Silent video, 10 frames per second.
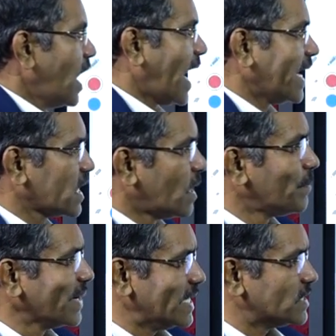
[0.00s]
and
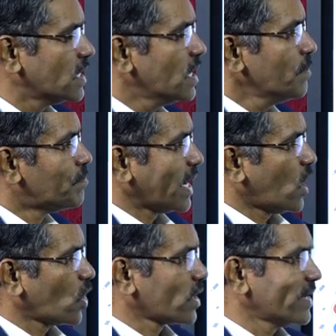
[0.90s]
companies by
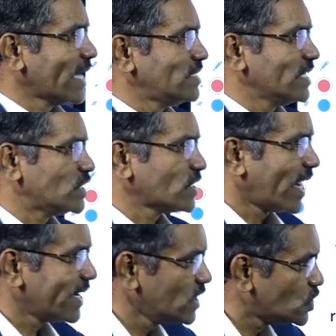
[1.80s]
organizing
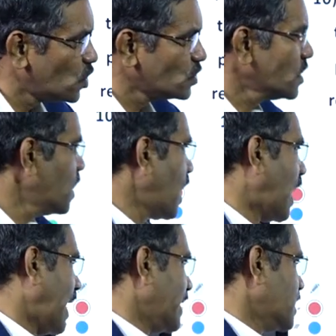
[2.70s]
charity shows
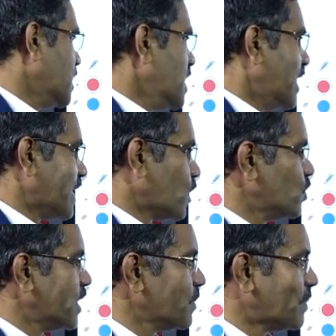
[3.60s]
and
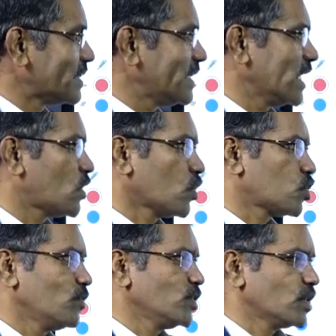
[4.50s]
regular monthly
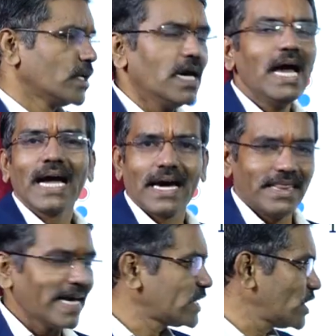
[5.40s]
contribution
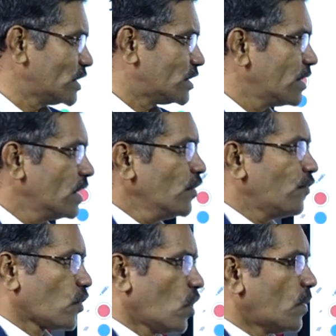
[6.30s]
collected
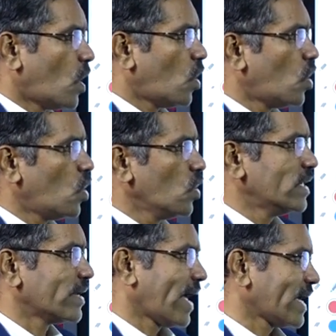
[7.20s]
from all
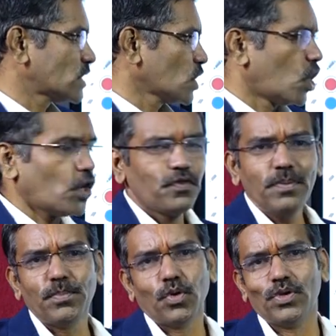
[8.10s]
the ranks of
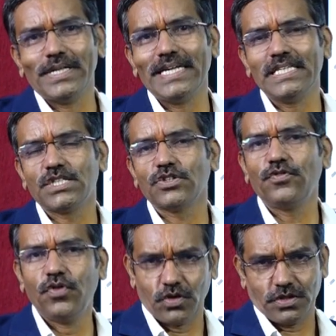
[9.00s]
police
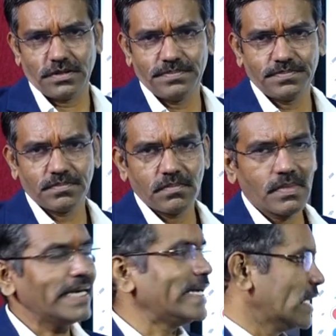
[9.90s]
force.
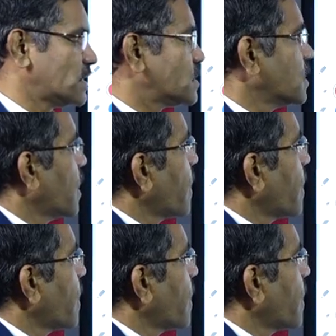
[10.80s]
Yes.